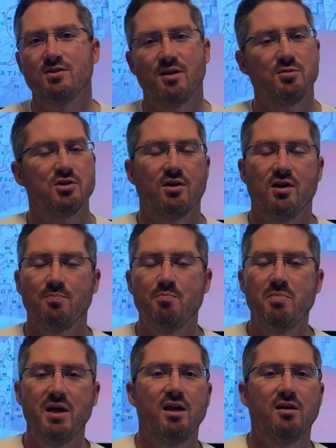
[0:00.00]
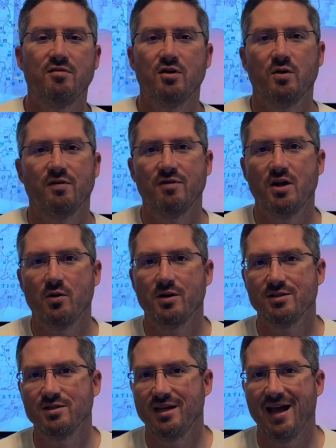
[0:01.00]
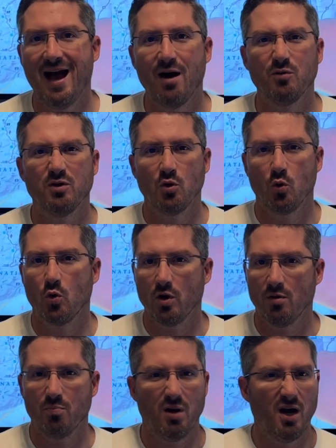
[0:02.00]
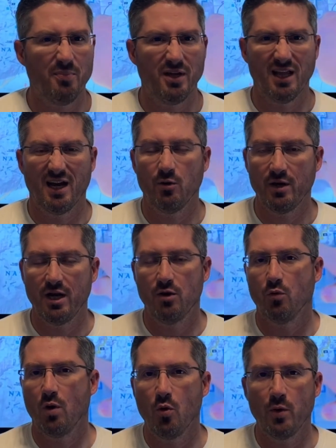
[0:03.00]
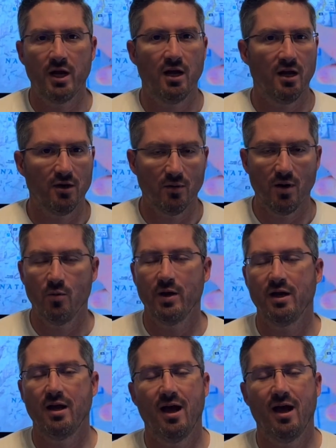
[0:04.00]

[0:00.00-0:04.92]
I'm sure many of you have noticed the outdoor popularity growing and growing.